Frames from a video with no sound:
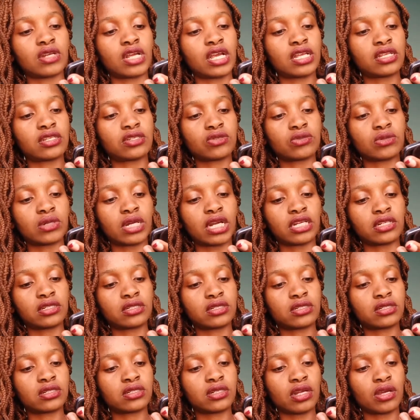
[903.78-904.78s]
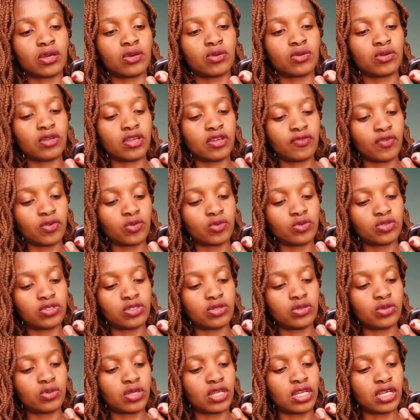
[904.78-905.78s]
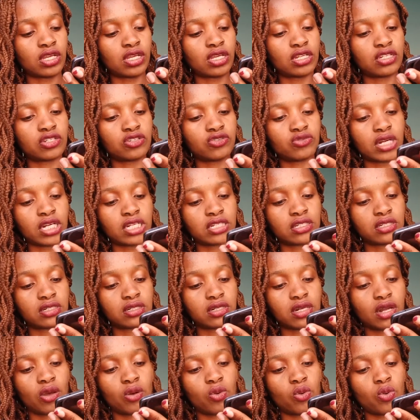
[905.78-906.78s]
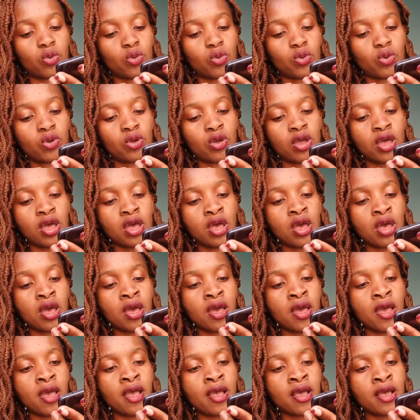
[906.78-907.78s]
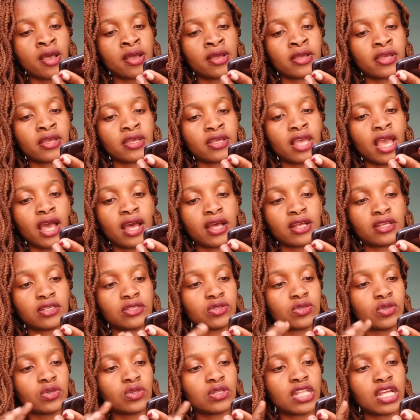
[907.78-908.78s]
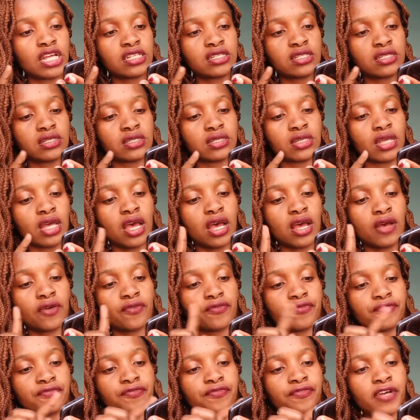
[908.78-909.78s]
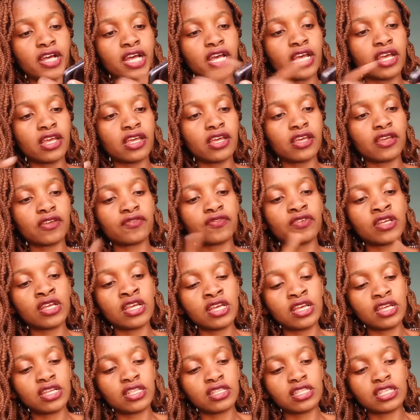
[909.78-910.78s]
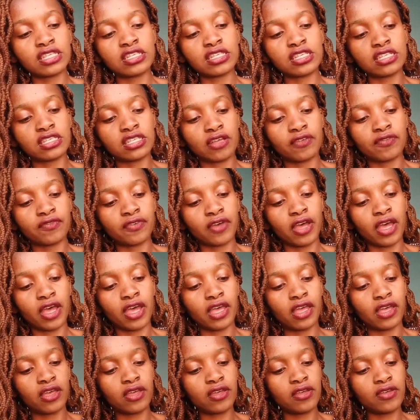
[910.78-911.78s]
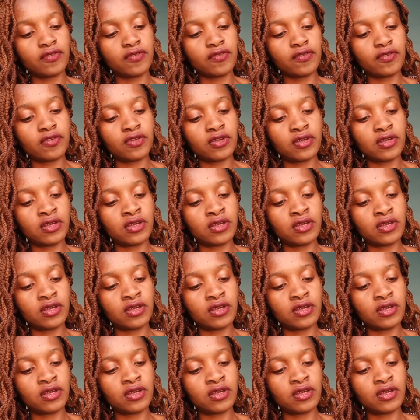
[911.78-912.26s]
dress right now if I was doing it right now. Yeah, so that's a 5. This is a 5.